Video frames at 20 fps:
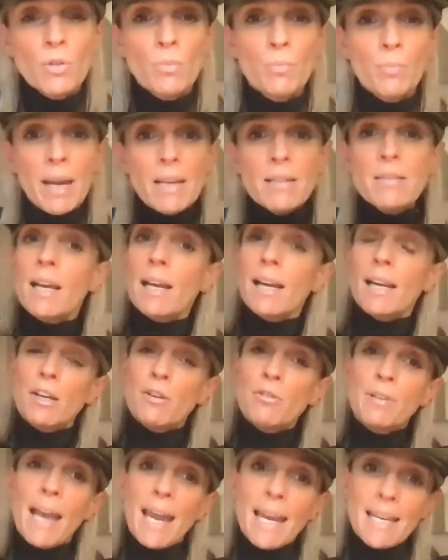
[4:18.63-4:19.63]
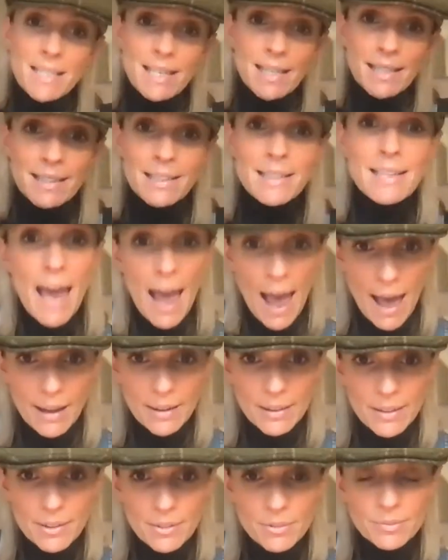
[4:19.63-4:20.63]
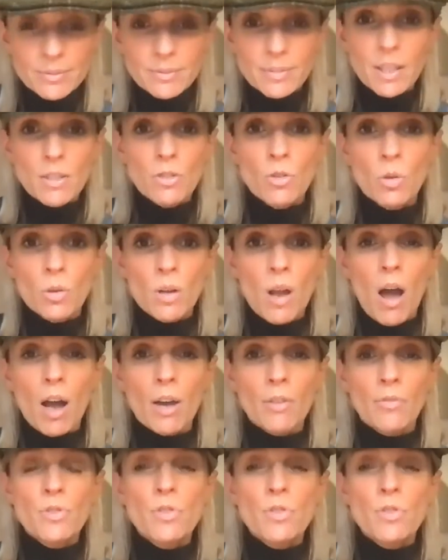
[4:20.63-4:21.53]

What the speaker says: you're basically creating lack in your life.